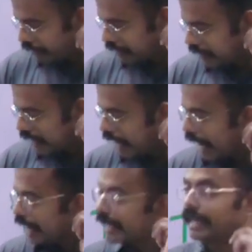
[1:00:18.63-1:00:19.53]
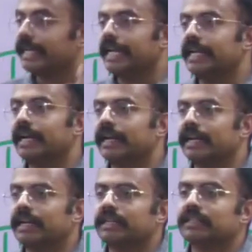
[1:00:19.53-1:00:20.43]
once the land get
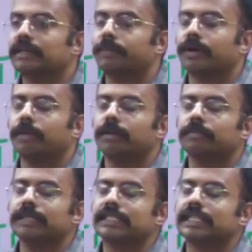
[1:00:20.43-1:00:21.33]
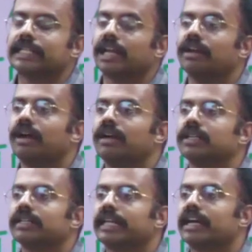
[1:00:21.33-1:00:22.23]
degraded, the problem is it cannot
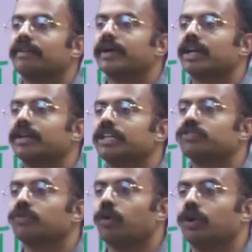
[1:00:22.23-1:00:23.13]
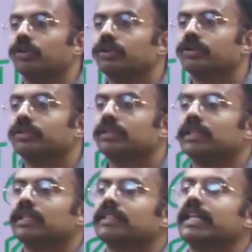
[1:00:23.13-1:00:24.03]
recover on its own.
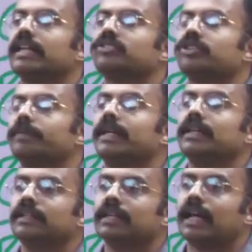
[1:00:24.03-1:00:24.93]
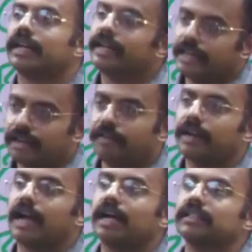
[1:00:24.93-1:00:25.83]
There should be a
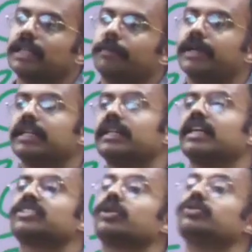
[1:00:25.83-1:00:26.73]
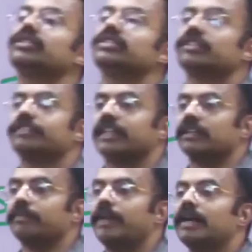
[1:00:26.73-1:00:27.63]
recover agate, but it takes thousands of
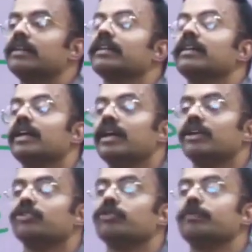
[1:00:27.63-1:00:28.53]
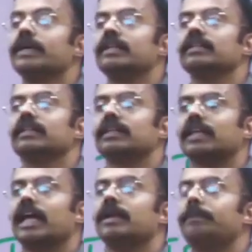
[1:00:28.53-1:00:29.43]
years. But human
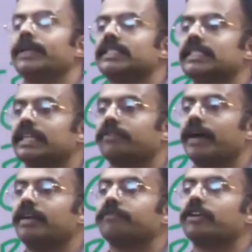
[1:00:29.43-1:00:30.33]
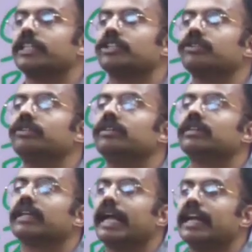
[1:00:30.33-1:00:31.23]
help is required for it to
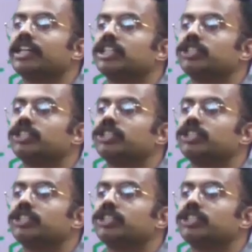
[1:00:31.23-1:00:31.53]
get